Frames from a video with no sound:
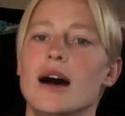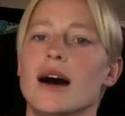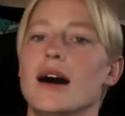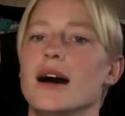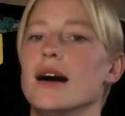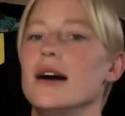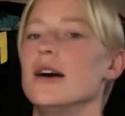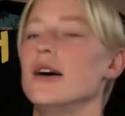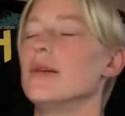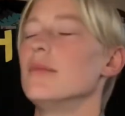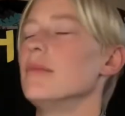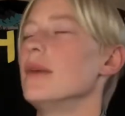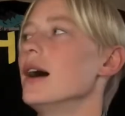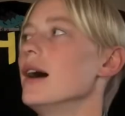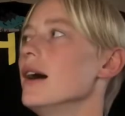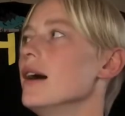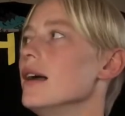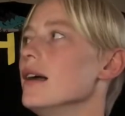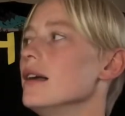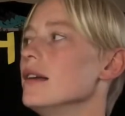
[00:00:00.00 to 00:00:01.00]

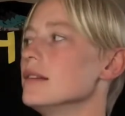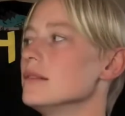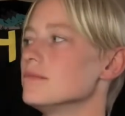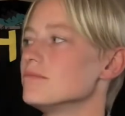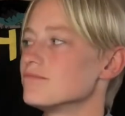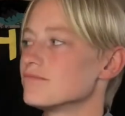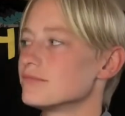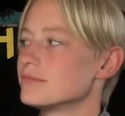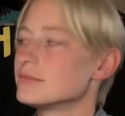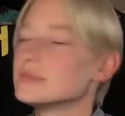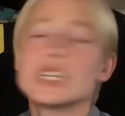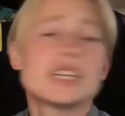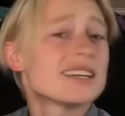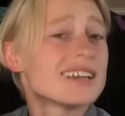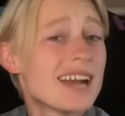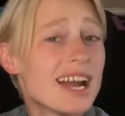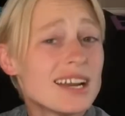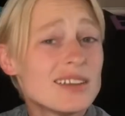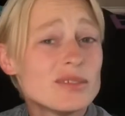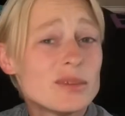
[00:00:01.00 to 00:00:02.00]

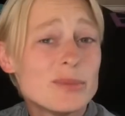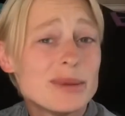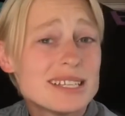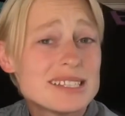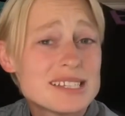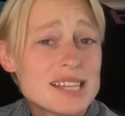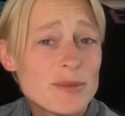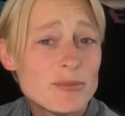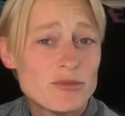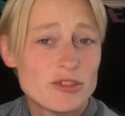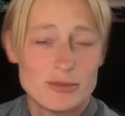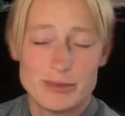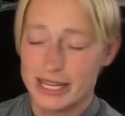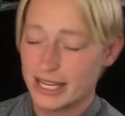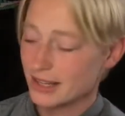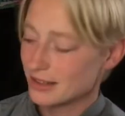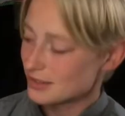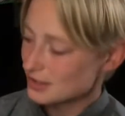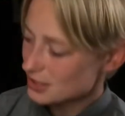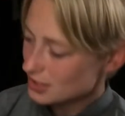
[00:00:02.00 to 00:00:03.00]
kind of a big step for
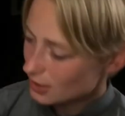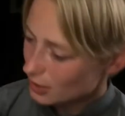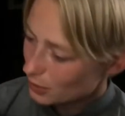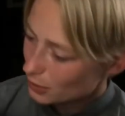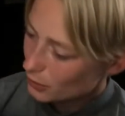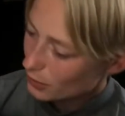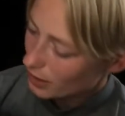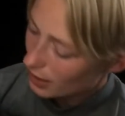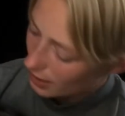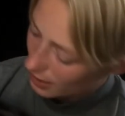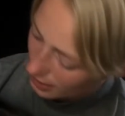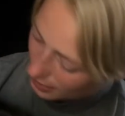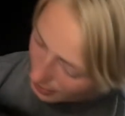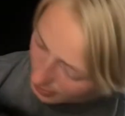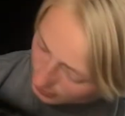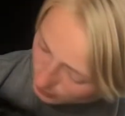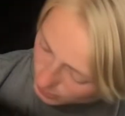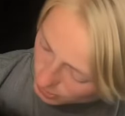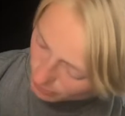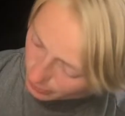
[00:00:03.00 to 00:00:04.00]
me. So I
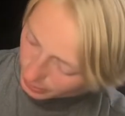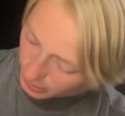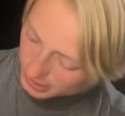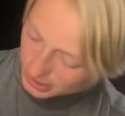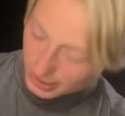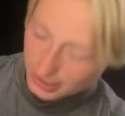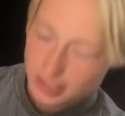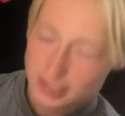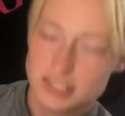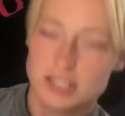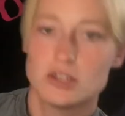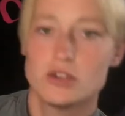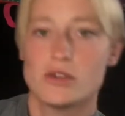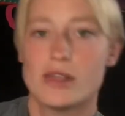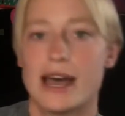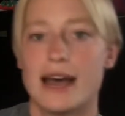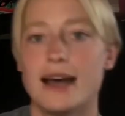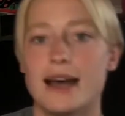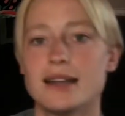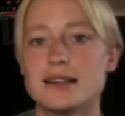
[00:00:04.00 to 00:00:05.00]
am super excited to do
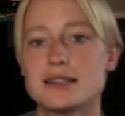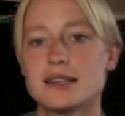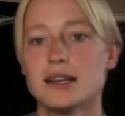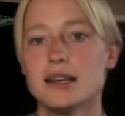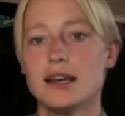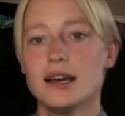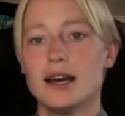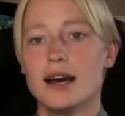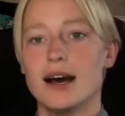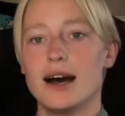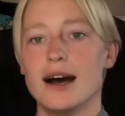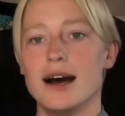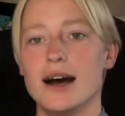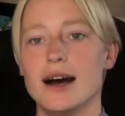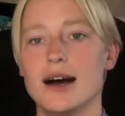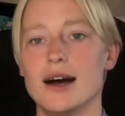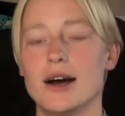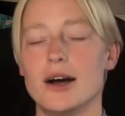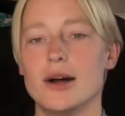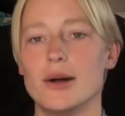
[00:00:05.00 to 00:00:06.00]
that.
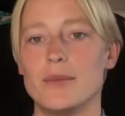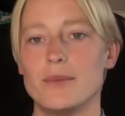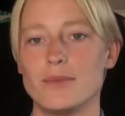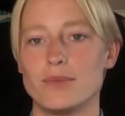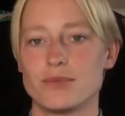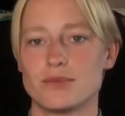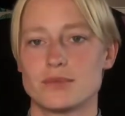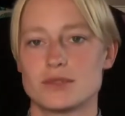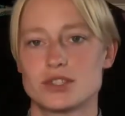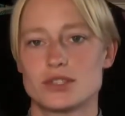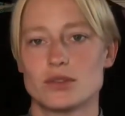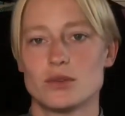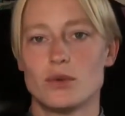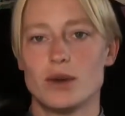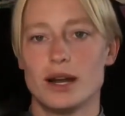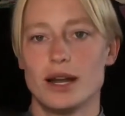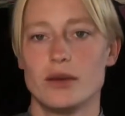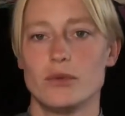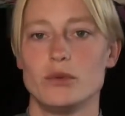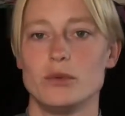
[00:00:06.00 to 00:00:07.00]
So
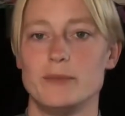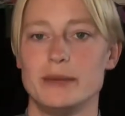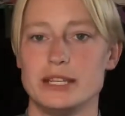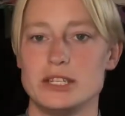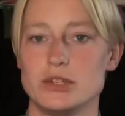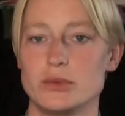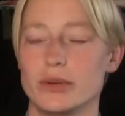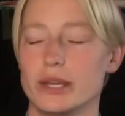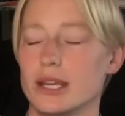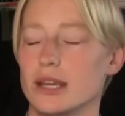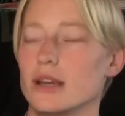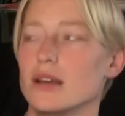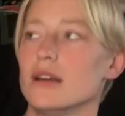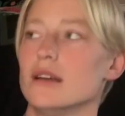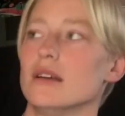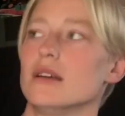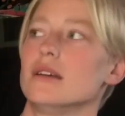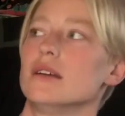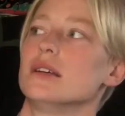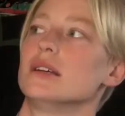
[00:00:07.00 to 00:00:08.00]
I will be doing
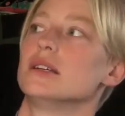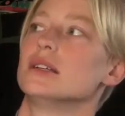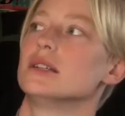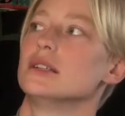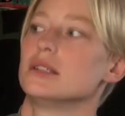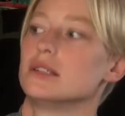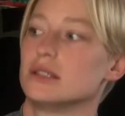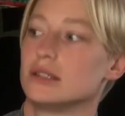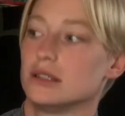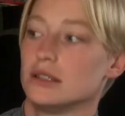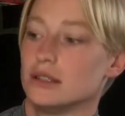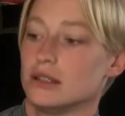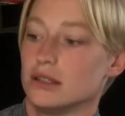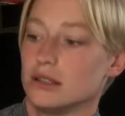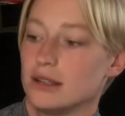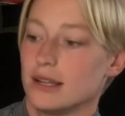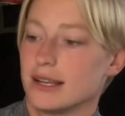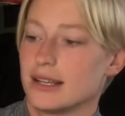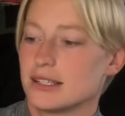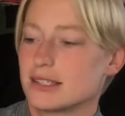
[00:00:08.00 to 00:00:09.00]

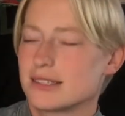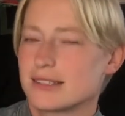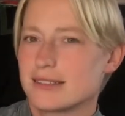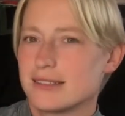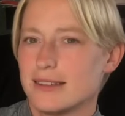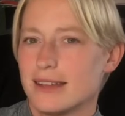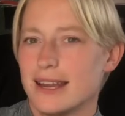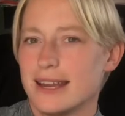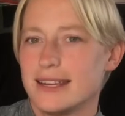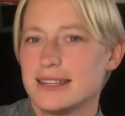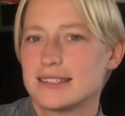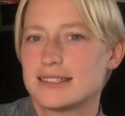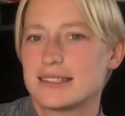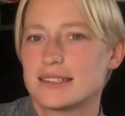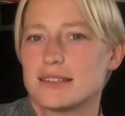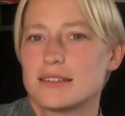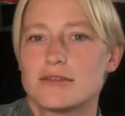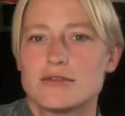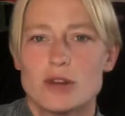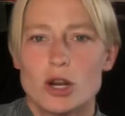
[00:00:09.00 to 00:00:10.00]
like a slight
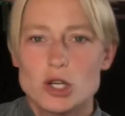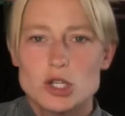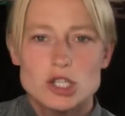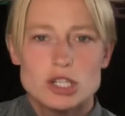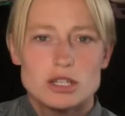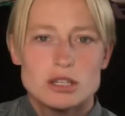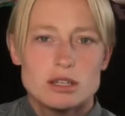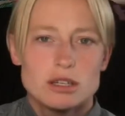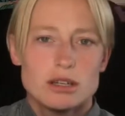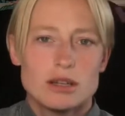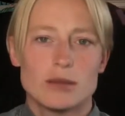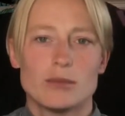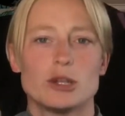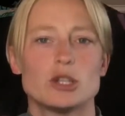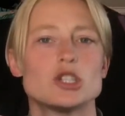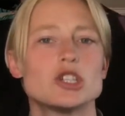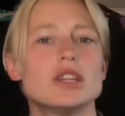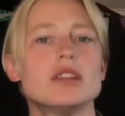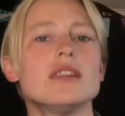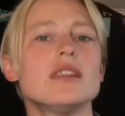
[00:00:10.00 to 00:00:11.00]
Russian
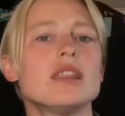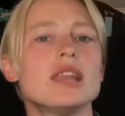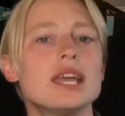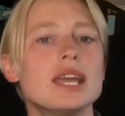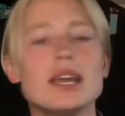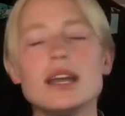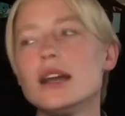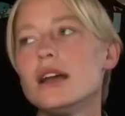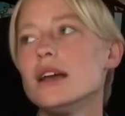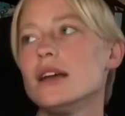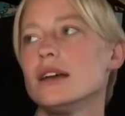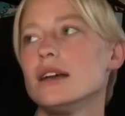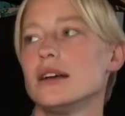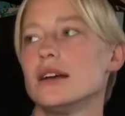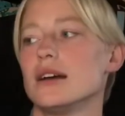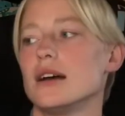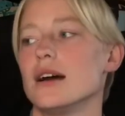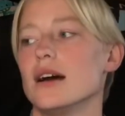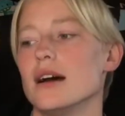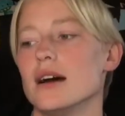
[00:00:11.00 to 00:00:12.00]
immersion thing,
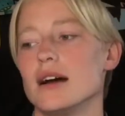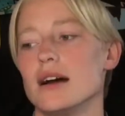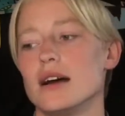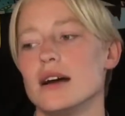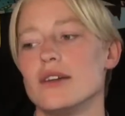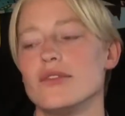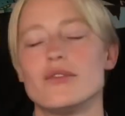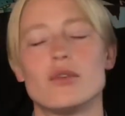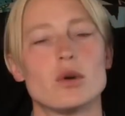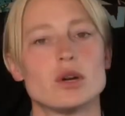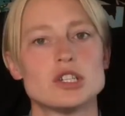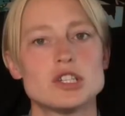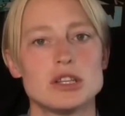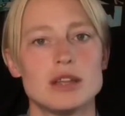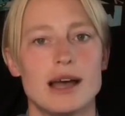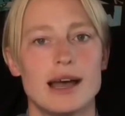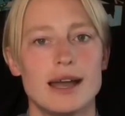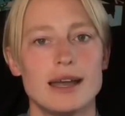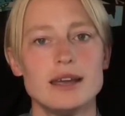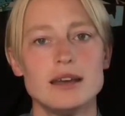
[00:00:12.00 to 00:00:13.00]
for
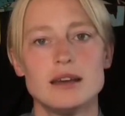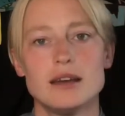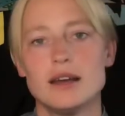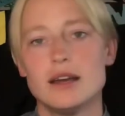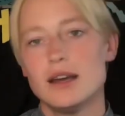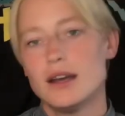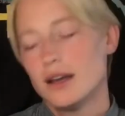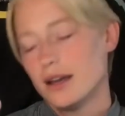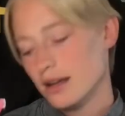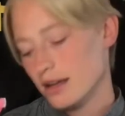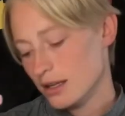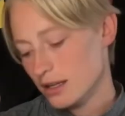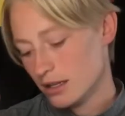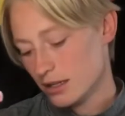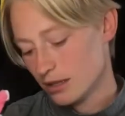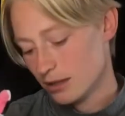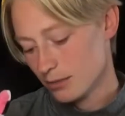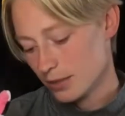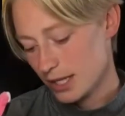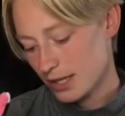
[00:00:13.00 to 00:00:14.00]
July.
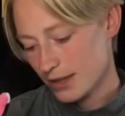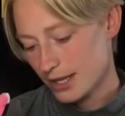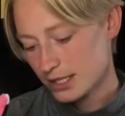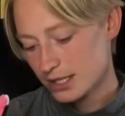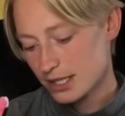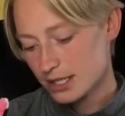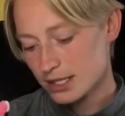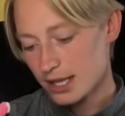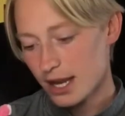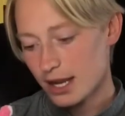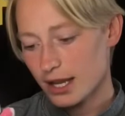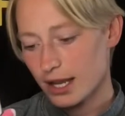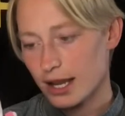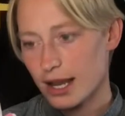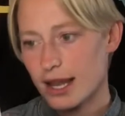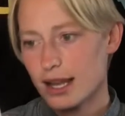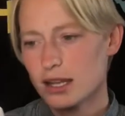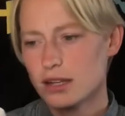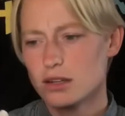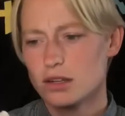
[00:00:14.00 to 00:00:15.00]
And that's exciting.
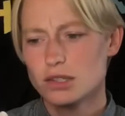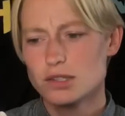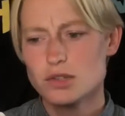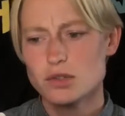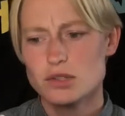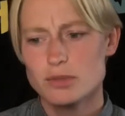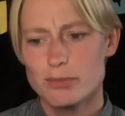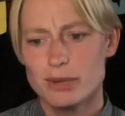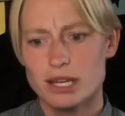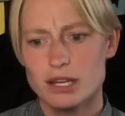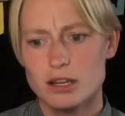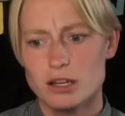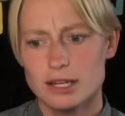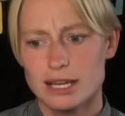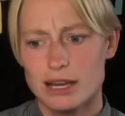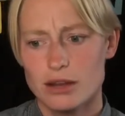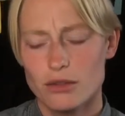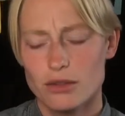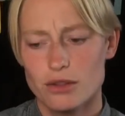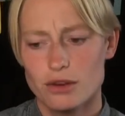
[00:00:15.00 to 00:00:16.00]
And also depending on
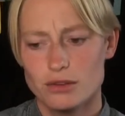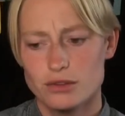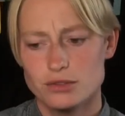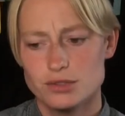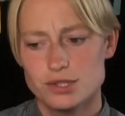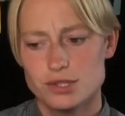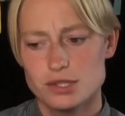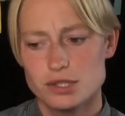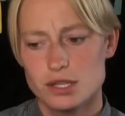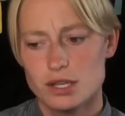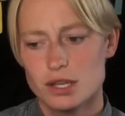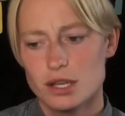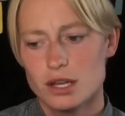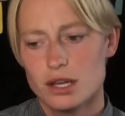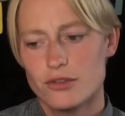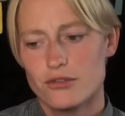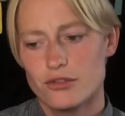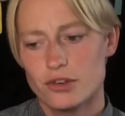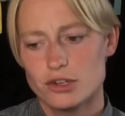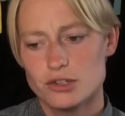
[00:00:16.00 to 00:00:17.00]
how those
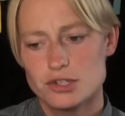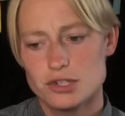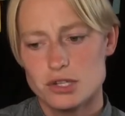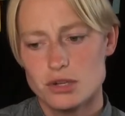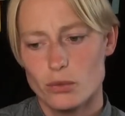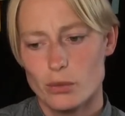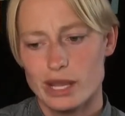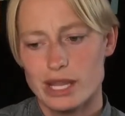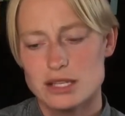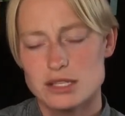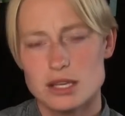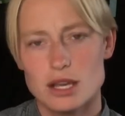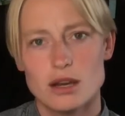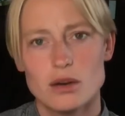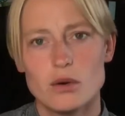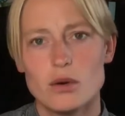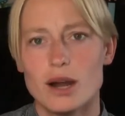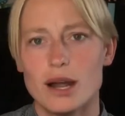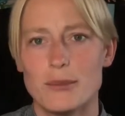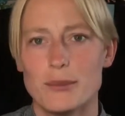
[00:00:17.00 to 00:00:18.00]
first 2 weeks
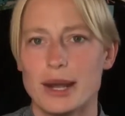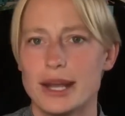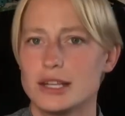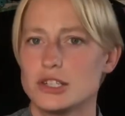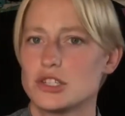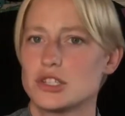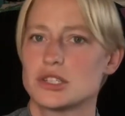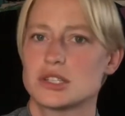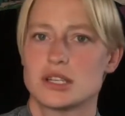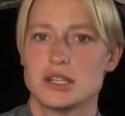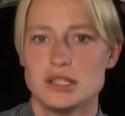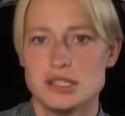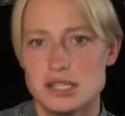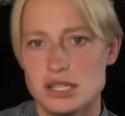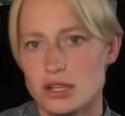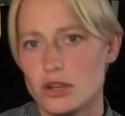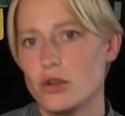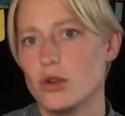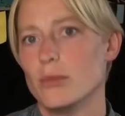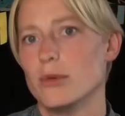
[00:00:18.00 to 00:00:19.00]
go, I might just
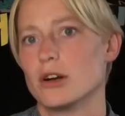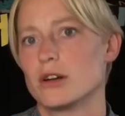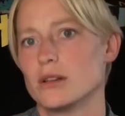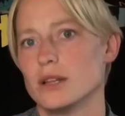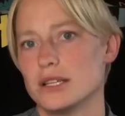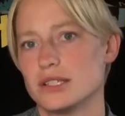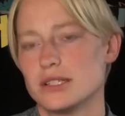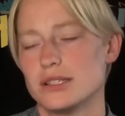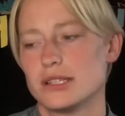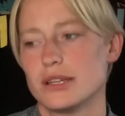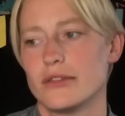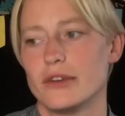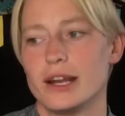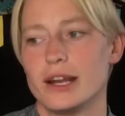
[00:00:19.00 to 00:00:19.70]
continue to book lessons every